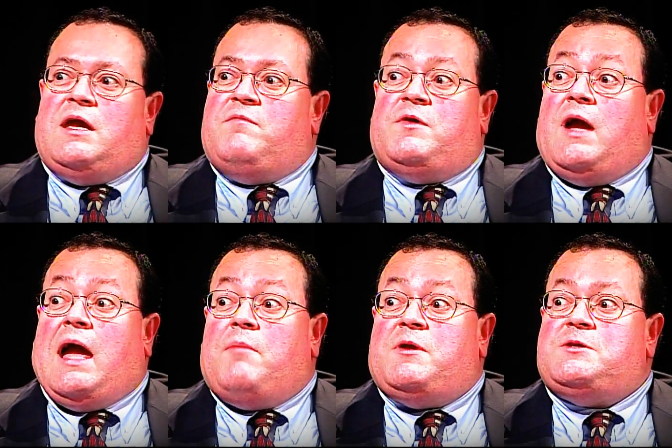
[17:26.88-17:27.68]
If you
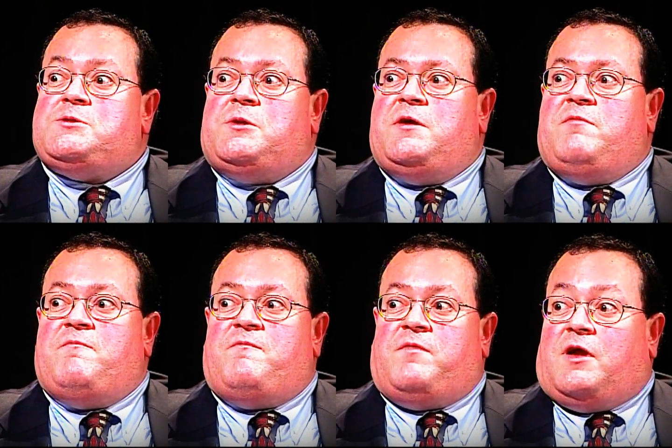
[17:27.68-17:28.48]
happen to live
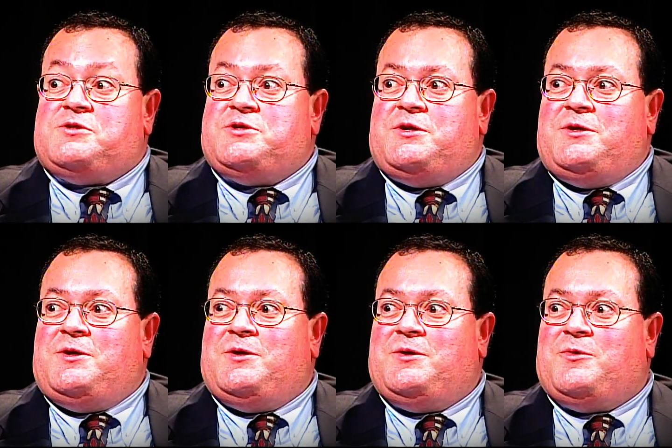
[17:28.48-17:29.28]
in
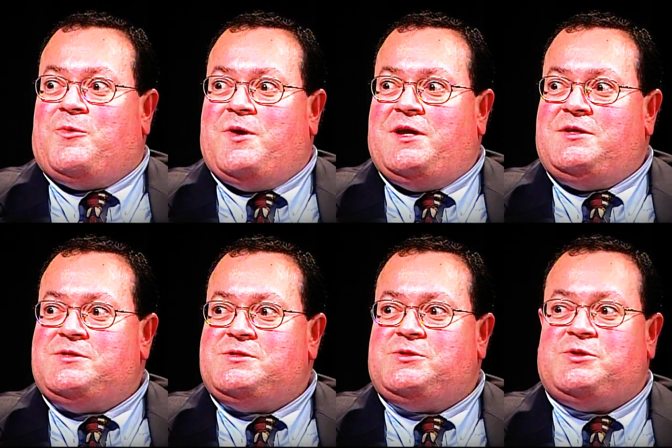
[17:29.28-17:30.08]
Flushing,
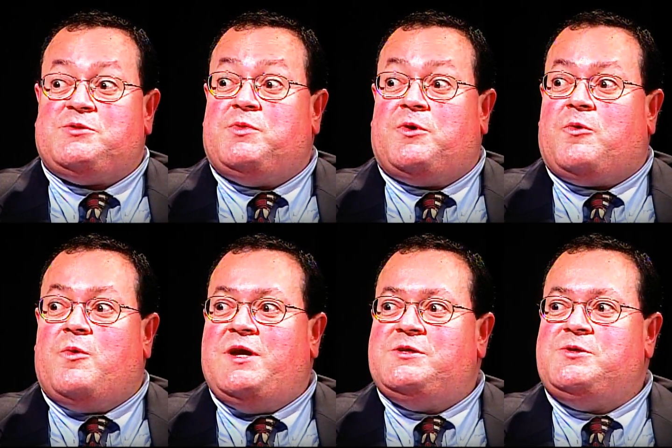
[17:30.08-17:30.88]
Queens, just put
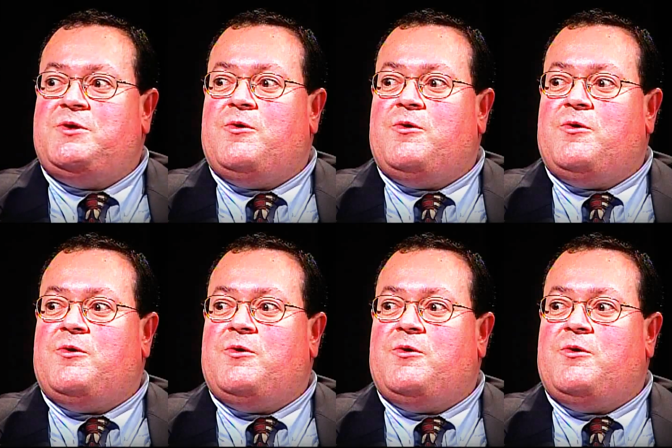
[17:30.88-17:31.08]
Queens, New